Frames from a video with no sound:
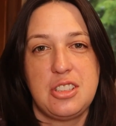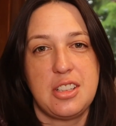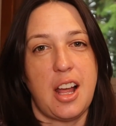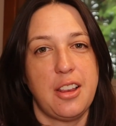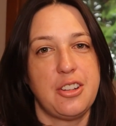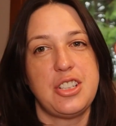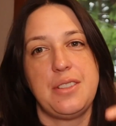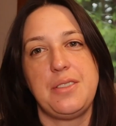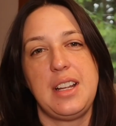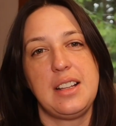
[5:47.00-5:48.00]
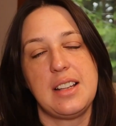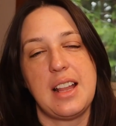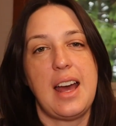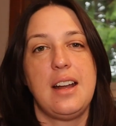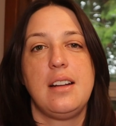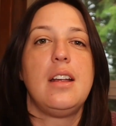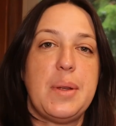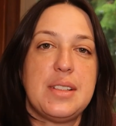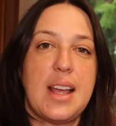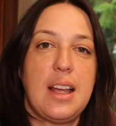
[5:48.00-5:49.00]
color shifting that
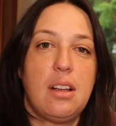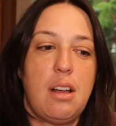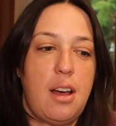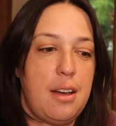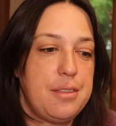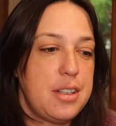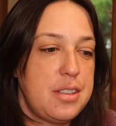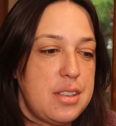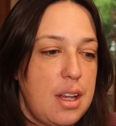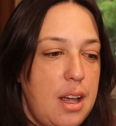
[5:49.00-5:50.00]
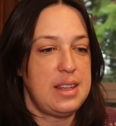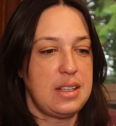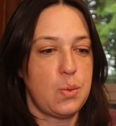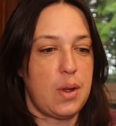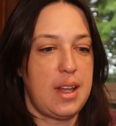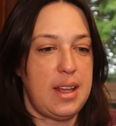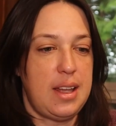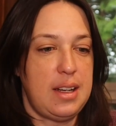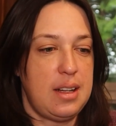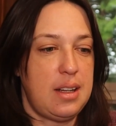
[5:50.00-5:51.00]
Spin Cycle offers. This
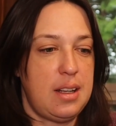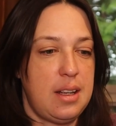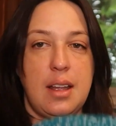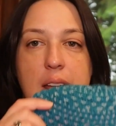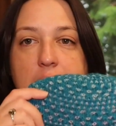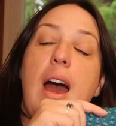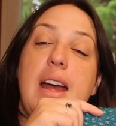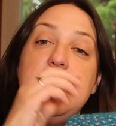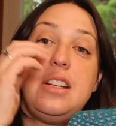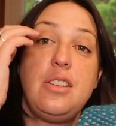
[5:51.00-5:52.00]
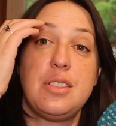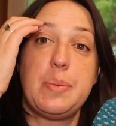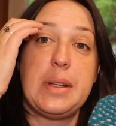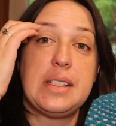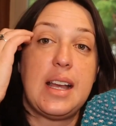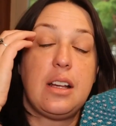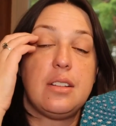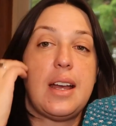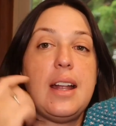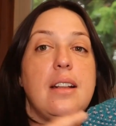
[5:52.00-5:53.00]
one, I did use Spin Cycle
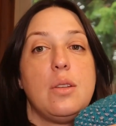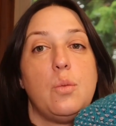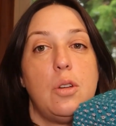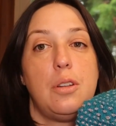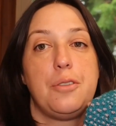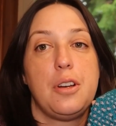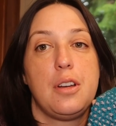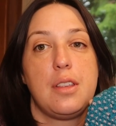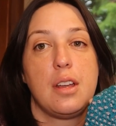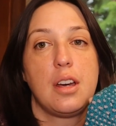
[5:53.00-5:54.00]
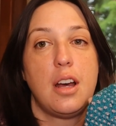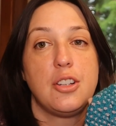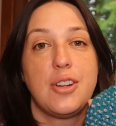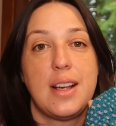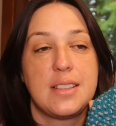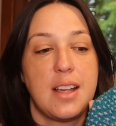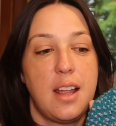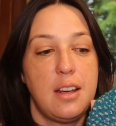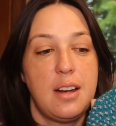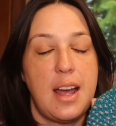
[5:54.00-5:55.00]
dyed in the wool for the contrast
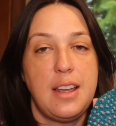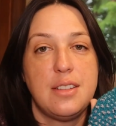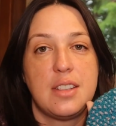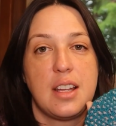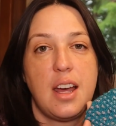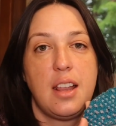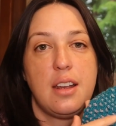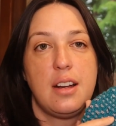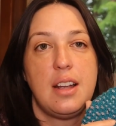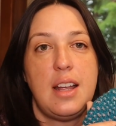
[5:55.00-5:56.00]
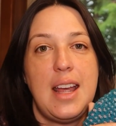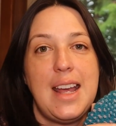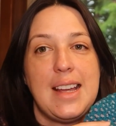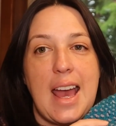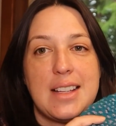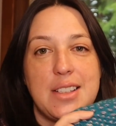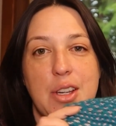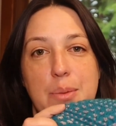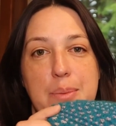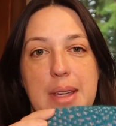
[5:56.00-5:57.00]
color. I used the color
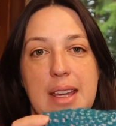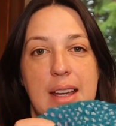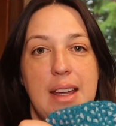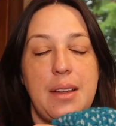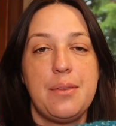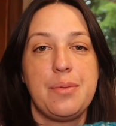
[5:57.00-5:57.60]
Cassiopeia,